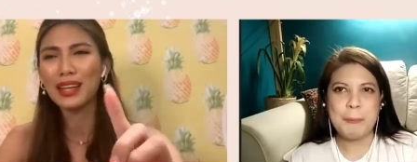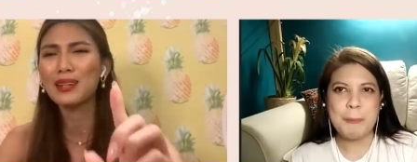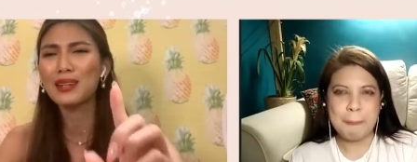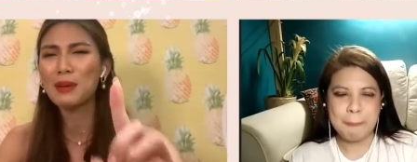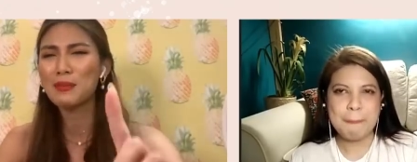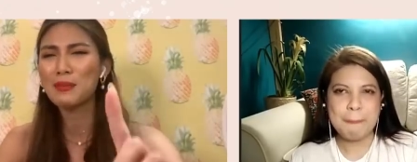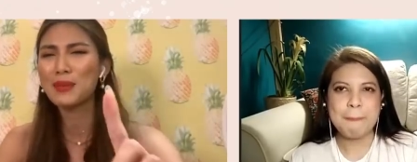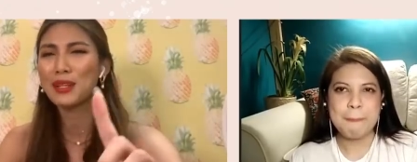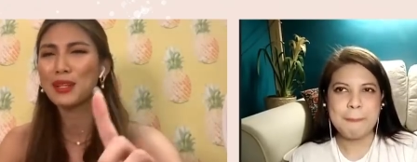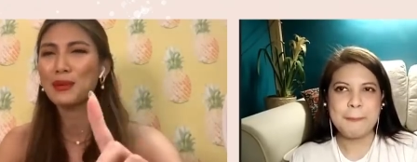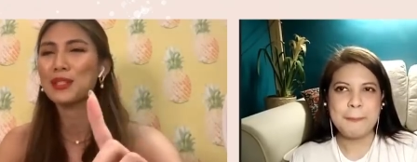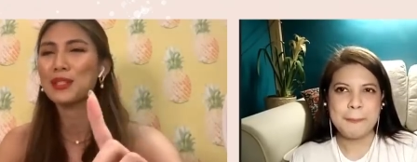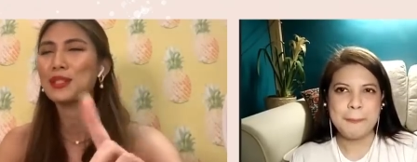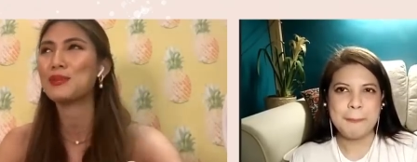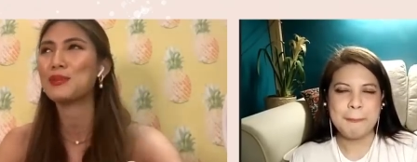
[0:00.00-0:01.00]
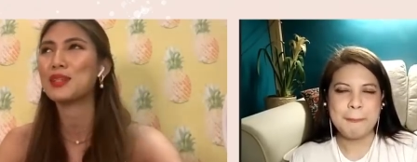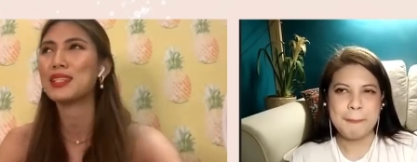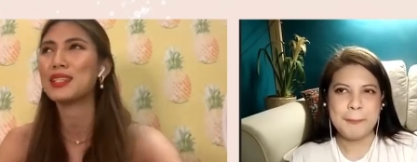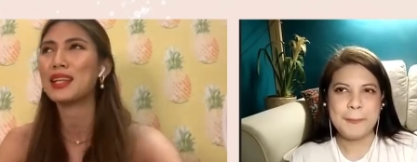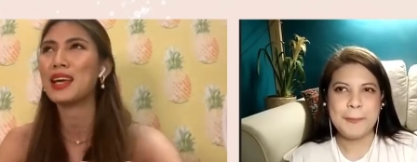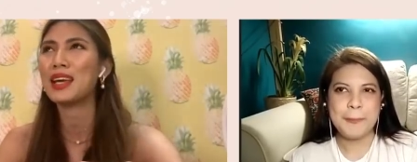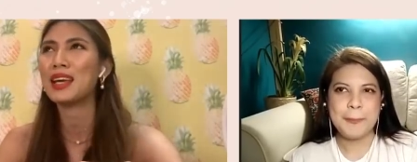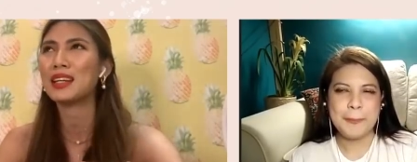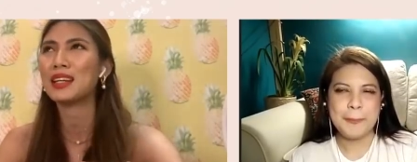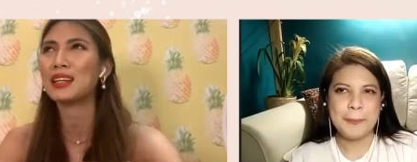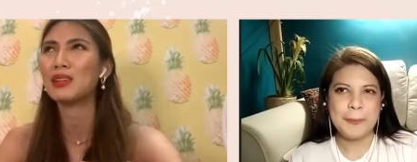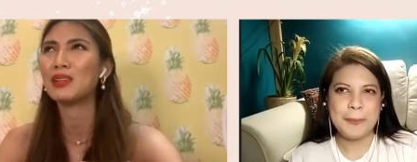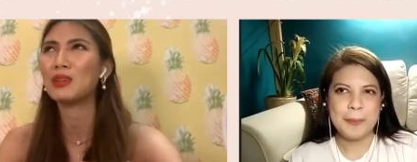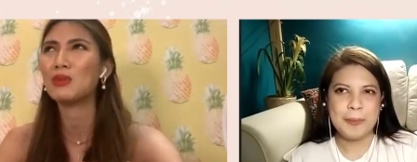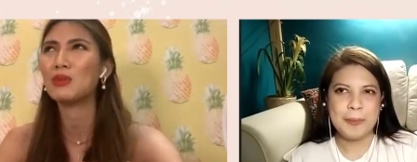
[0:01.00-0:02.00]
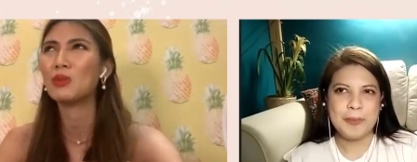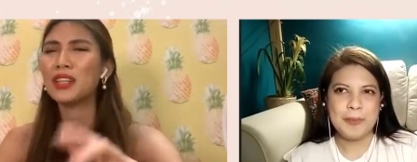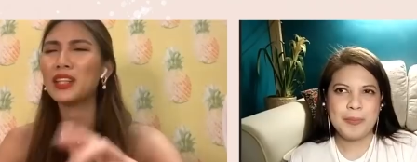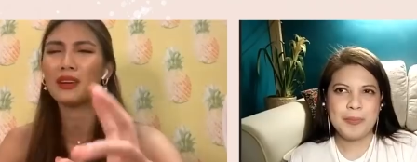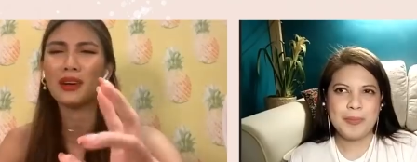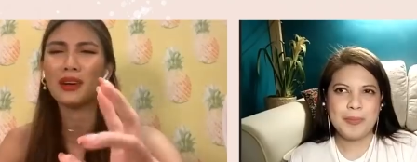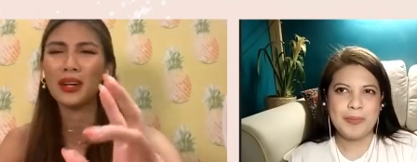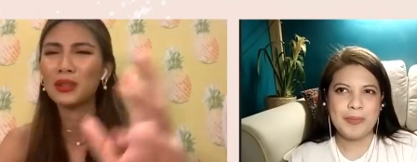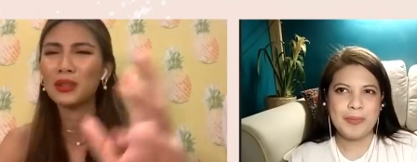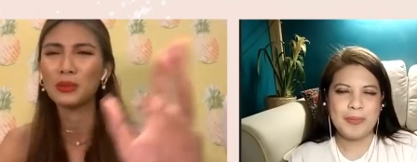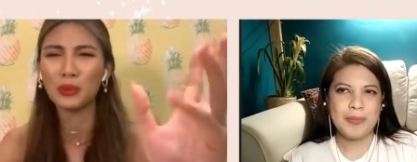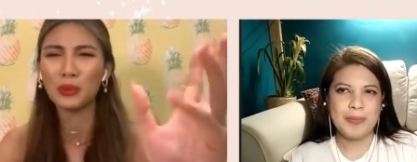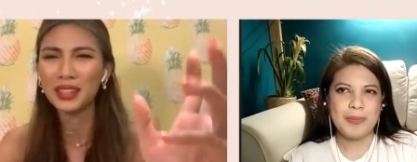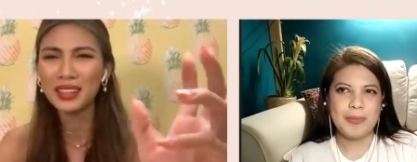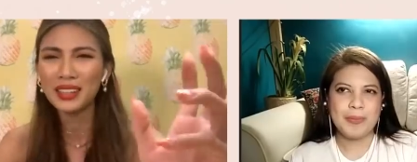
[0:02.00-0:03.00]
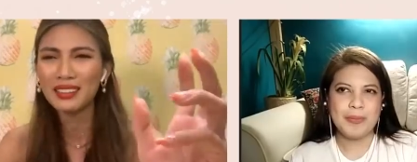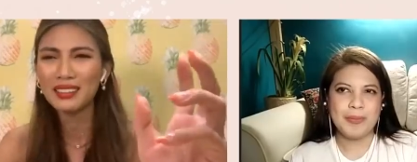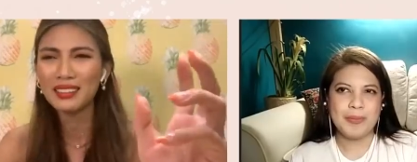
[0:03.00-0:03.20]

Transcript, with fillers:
Speaker 1: I remember the question was like, what artwork